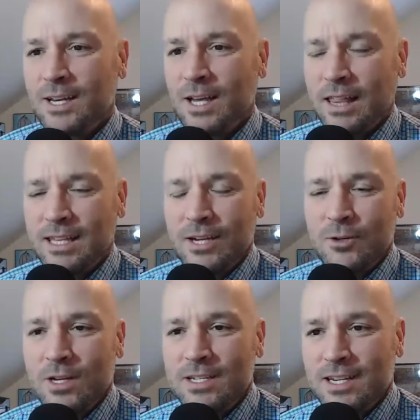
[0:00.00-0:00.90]
I think that
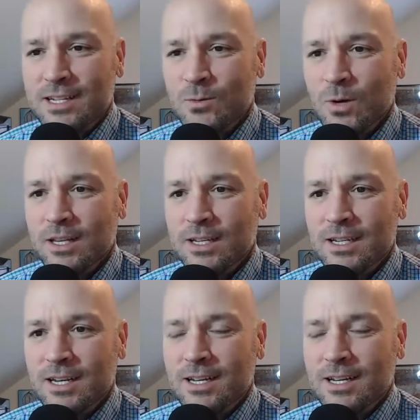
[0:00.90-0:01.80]
translates well
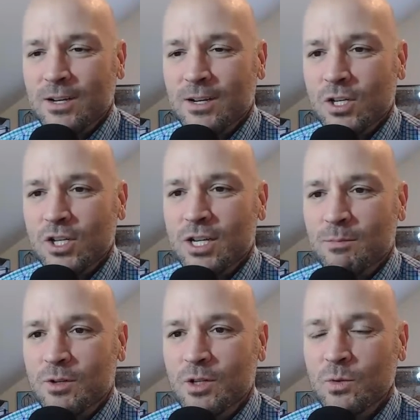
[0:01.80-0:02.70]
into question
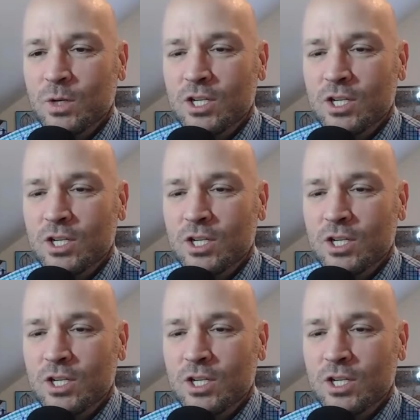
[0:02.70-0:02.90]
number two,